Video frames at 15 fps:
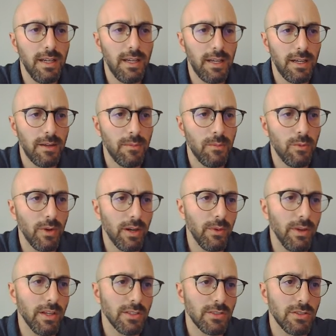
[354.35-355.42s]
where
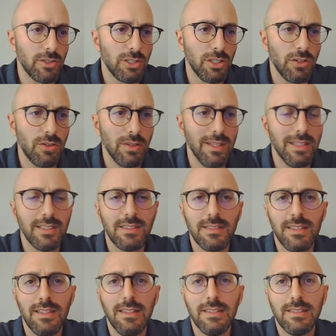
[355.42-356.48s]
we also show in
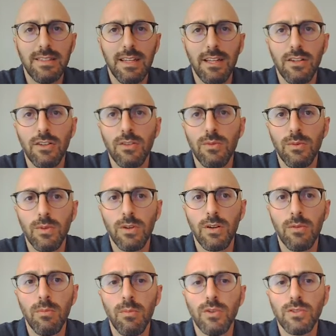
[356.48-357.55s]
this standard
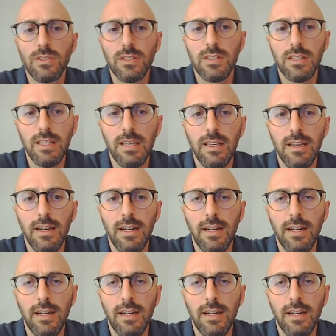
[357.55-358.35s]
we're mostly